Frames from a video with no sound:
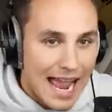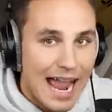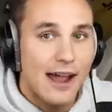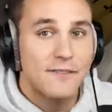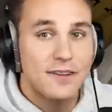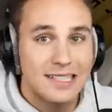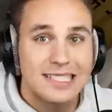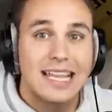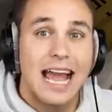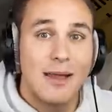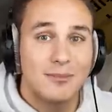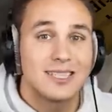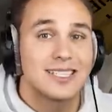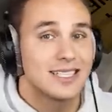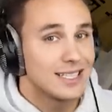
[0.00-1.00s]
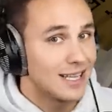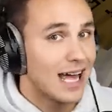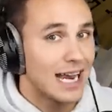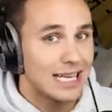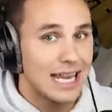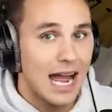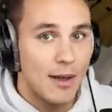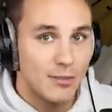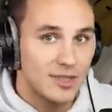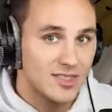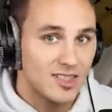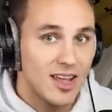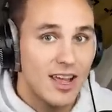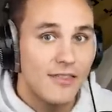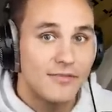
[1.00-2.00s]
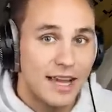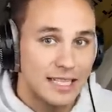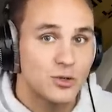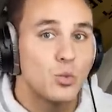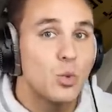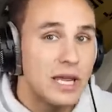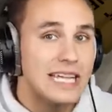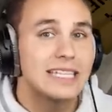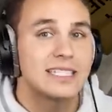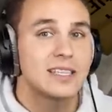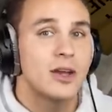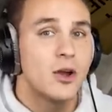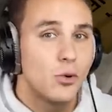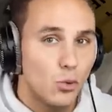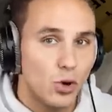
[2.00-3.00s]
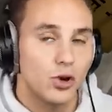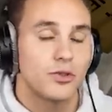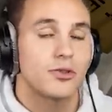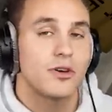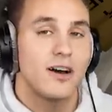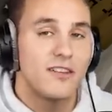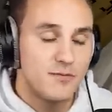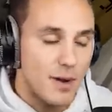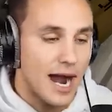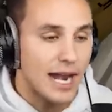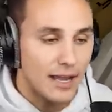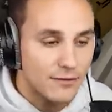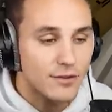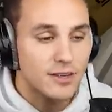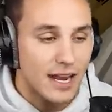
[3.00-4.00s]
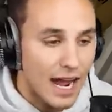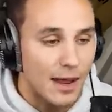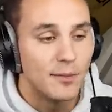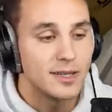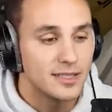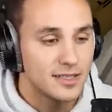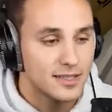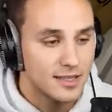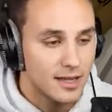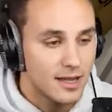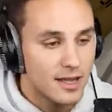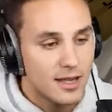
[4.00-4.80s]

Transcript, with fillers: Half his diamonds is a lot of diamonds. That's weeks worth of mining for diamonds.